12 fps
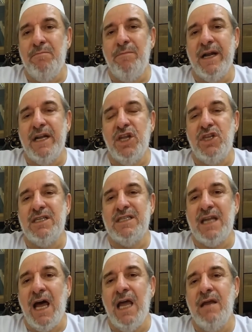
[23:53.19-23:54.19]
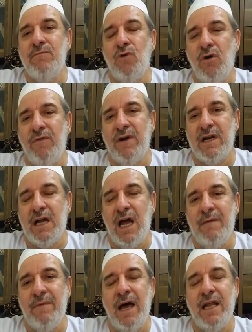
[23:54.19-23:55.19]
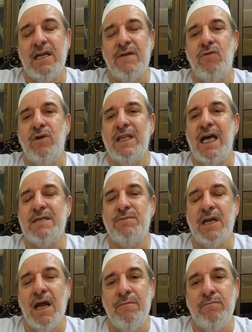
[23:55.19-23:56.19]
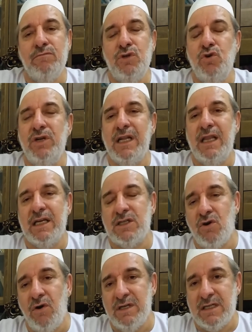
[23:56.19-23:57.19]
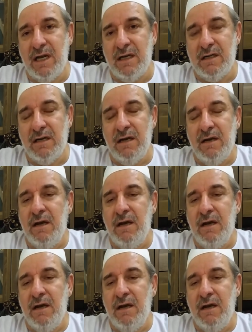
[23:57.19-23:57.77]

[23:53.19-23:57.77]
but it is time over time, and therefore it has become unitless constant